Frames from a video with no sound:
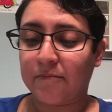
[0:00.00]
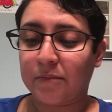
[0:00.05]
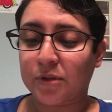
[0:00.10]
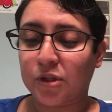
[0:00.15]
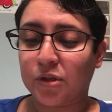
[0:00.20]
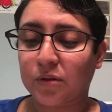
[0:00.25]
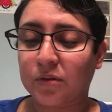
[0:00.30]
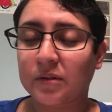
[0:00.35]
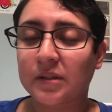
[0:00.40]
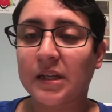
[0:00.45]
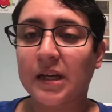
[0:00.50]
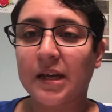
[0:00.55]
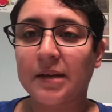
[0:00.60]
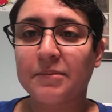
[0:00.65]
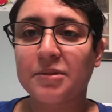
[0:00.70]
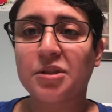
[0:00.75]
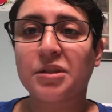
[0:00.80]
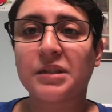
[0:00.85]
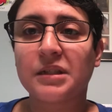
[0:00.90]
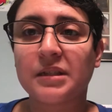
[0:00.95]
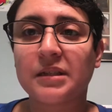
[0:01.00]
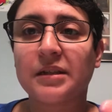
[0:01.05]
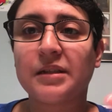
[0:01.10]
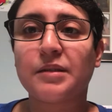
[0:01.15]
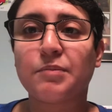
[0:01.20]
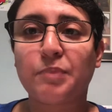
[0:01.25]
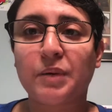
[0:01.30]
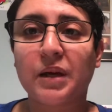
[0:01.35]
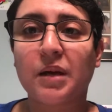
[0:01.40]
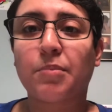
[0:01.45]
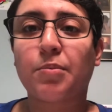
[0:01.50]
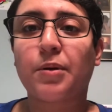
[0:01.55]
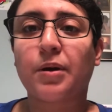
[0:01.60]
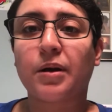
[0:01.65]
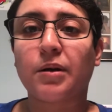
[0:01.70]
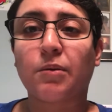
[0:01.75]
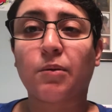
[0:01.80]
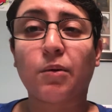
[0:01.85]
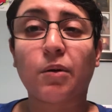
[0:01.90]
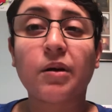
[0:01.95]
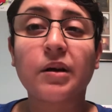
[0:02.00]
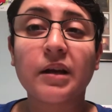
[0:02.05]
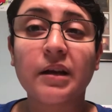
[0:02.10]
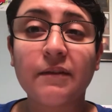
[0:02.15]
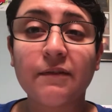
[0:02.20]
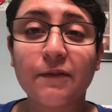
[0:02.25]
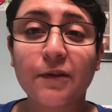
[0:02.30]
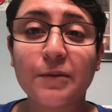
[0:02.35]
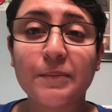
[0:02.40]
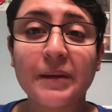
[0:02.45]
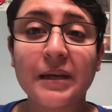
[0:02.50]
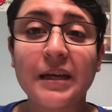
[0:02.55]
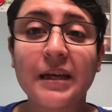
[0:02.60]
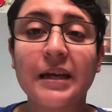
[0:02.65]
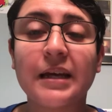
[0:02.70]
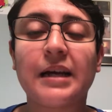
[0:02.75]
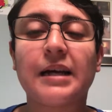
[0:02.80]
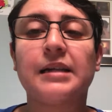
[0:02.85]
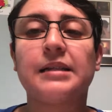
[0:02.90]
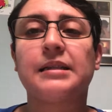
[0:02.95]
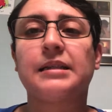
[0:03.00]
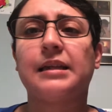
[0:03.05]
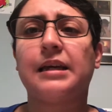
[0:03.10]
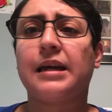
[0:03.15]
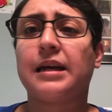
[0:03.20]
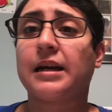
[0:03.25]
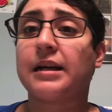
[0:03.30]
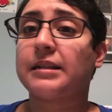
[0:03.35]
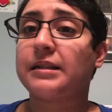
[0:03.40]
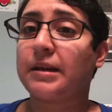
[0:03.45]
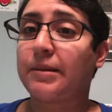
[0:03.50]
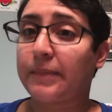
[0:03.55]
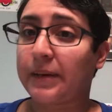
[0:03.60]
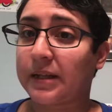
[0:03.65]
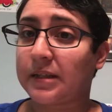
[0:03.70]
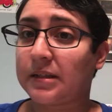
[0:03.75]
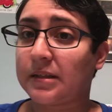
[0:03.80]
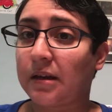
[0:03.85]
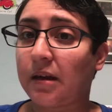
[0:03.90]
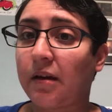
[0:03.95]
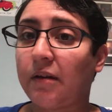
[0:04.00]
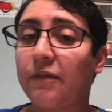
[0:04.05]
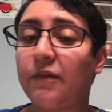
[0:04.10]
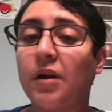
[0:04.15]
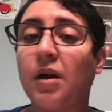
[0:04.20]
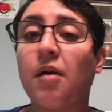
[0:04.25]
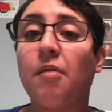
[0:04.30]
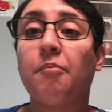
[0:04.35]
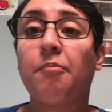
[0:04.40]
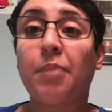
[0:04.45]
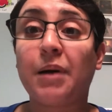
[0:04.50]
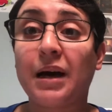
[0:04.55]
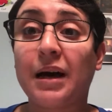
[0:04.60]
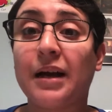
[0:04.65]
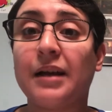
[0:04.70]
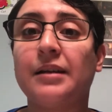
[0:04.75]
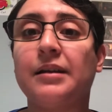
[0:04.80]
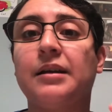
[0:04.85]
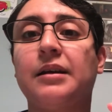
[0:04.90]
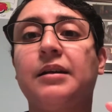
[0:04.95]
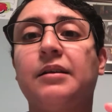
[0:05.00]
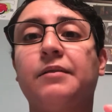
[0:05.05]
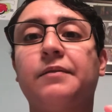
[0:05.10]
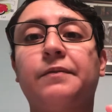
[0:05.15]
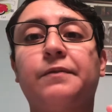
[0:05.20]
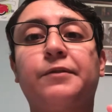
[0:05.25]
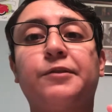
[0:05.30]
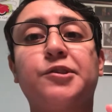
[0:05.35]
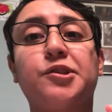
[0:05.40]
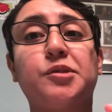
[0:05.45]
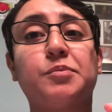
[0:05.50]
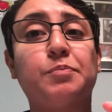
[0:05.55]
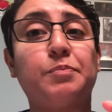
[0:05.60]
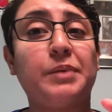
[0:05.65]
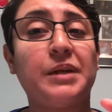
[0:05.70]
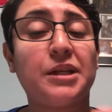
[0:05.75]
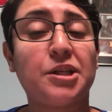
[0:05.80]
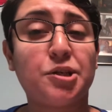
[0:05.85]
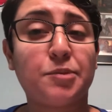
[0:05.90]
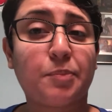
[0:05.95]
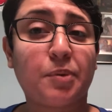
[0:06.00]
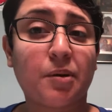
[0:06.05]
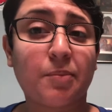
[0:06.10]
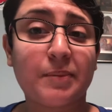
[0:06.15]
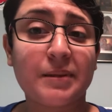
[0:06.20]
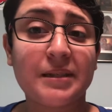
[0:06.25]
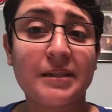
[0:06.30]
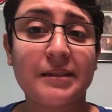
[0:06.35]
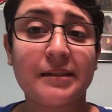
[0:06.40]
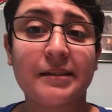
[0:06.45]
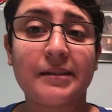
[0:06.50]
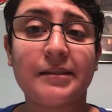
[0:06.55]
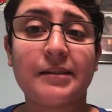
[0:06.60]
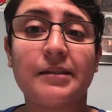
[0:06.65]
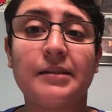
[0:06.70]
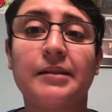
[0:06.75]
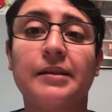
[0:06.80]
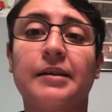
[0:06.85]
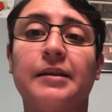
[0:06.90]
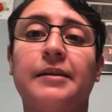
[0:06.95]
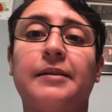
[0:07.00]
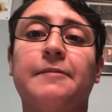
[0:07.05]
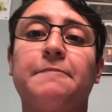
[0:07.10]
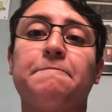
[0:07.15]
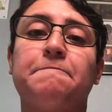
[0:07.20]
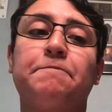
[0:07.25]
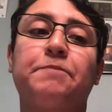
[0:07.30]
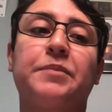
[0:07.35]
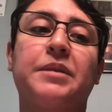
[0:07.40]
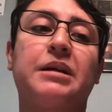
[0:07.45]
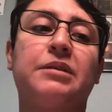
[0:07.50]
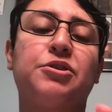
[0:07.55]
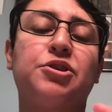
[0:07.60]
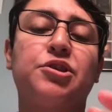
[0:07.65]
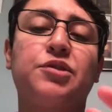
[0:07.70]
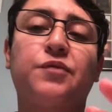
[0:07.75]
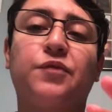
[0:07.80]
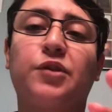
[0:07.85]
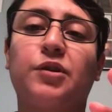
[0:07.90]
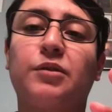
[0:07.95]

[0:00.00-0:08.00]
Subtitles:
circle time just isn't as big a priority for me as the academic stuff. But for speech purposes and just